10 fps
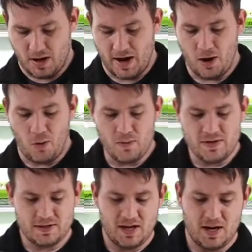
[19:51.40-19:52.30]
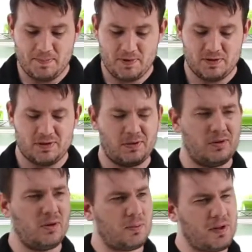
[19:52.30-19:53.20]
I always keep,
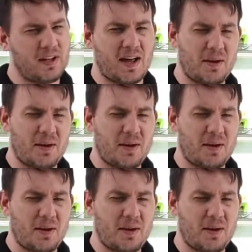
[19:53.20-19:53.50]
so normally